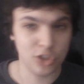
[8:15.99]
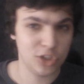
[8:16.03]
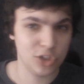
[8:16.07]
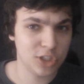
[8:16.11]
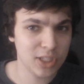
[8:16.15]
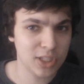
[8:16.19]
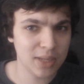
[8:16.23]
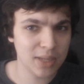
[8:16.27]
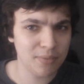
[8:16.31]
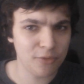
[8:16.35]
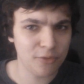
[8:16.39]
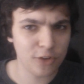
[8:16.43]

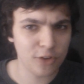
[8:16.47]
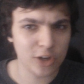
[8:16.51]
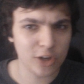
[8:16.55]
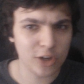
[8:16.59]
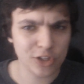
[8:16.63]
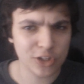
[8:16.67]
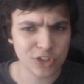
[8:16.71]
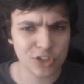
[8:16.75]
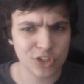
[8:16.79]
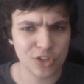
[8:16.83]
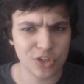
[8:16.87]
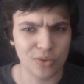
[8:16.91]
Just them
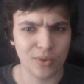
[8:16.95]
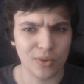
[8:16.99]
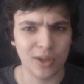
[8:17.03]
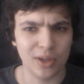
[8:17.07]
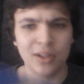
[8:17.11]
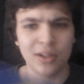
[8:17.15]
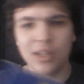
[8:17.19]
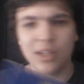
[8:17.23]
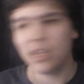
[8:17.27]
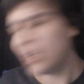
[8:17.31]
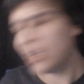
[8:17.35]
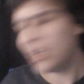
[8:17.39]
first two are,
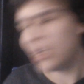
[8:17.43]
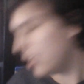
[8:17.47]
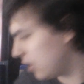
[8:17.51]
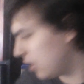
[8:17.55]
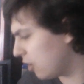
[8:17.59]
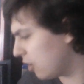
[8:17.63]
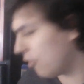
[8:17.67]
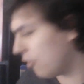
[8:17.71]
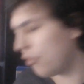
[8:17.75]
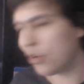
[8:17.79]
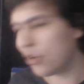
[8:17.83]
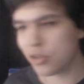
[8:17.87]
you
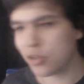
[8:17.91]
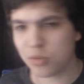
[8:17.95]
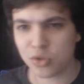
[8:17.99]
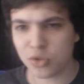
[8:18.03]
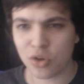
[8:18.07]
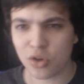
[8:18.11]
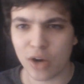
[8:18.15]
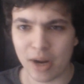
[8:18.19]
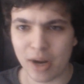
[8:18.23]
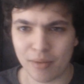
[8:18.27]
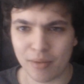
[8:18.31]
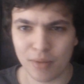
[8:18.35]
know, the first one's
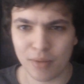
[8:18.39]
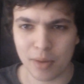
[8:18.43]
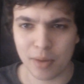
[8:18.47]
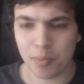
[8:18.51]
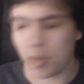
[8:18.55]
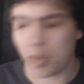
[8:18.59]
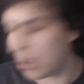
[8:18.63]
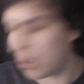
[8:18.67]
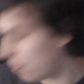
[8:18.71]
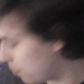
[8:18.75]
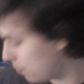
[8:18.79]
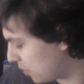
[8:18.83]
got that
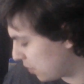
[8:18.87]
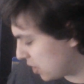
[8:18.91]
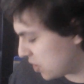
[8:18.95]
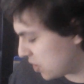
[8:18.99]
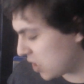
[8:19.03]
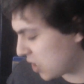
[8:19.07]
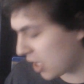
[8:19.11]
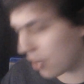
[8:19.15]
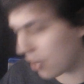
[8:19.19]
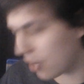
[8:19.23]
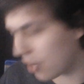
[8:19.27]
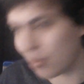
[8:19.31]
ripping, and the
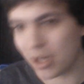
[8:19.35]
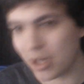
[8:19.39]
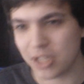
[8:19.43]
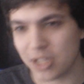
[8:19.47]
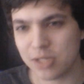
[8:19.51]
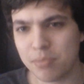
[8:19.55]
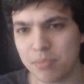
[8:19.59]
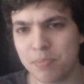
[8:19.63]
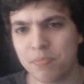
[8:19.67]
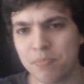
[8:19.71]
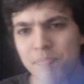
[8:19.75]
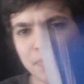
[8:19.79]
second one has
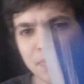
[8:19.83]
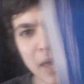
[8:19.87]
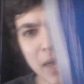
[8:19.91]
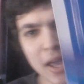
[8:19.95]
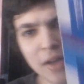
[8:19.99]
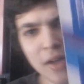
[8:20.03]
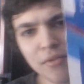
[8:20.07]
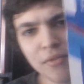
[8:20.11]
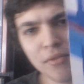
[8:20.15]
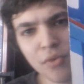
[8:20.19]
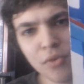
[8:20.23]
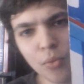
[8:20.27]
a
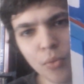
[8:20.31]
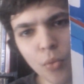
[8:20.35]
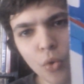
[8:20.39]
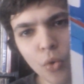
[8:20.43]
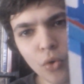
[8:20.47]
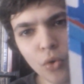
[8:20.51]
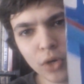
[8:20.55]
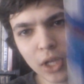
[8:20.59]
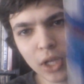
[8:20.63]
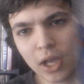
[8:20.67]
bit of a worn